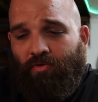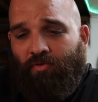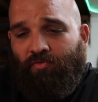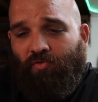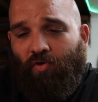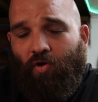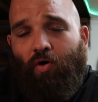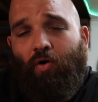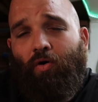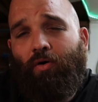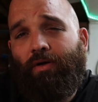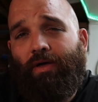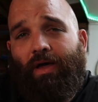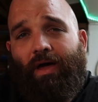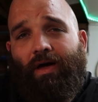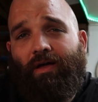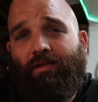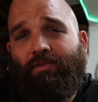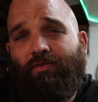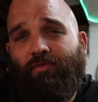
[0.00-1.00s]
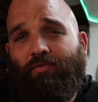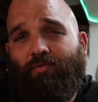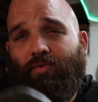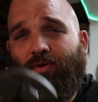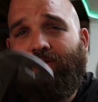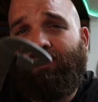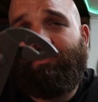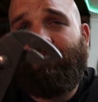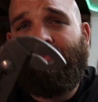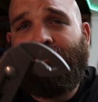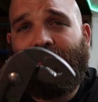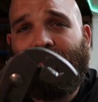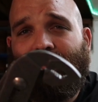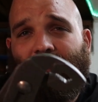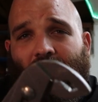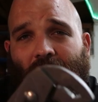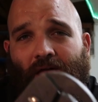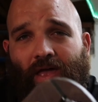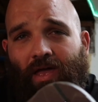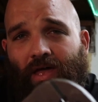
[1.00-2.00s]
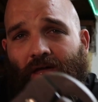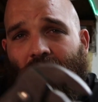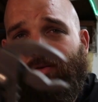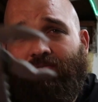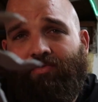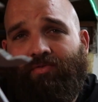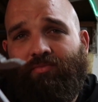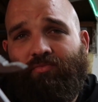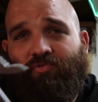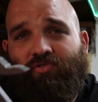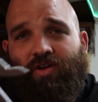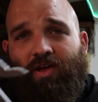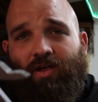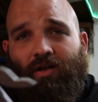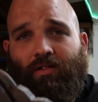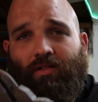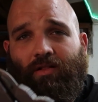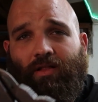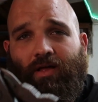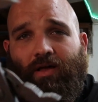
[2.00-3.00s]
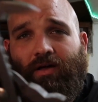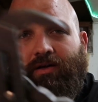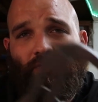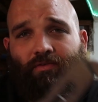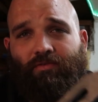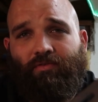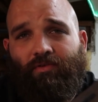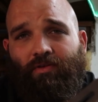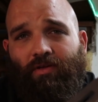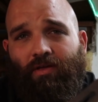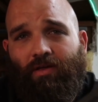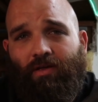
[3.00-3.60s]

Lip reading: There's all kinds of reasons to have some Channellocks.